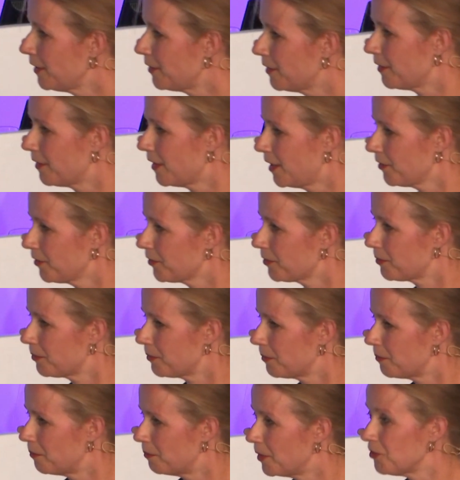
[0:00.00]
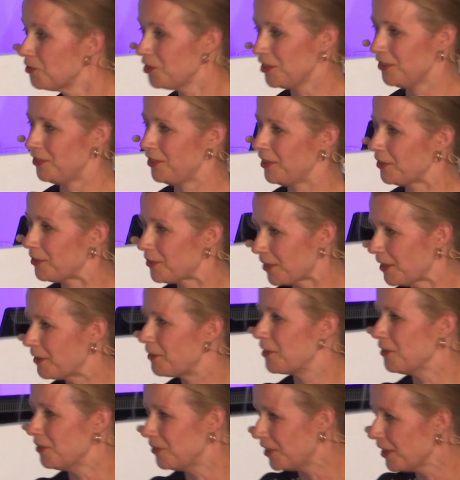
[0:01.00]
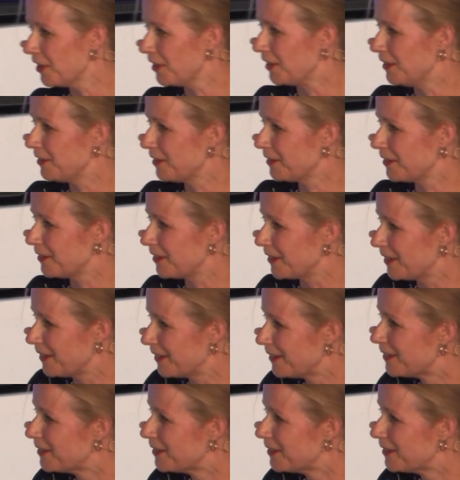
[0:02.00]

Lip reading: that that's much easier said than done, isn't it?